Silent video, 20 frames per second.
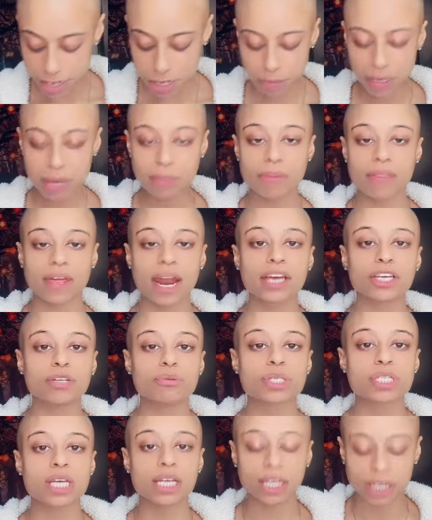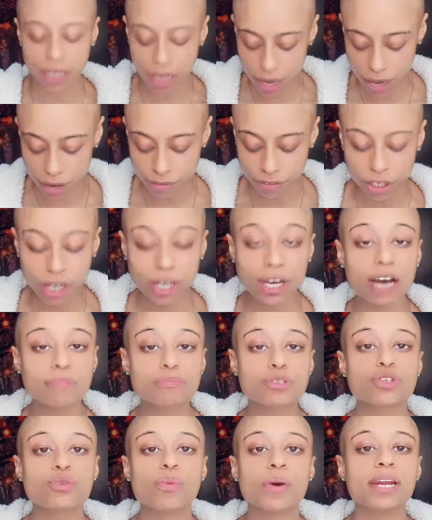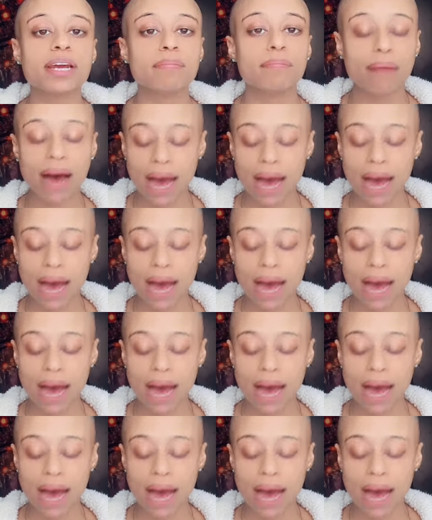It's people that I used to love, look up to, and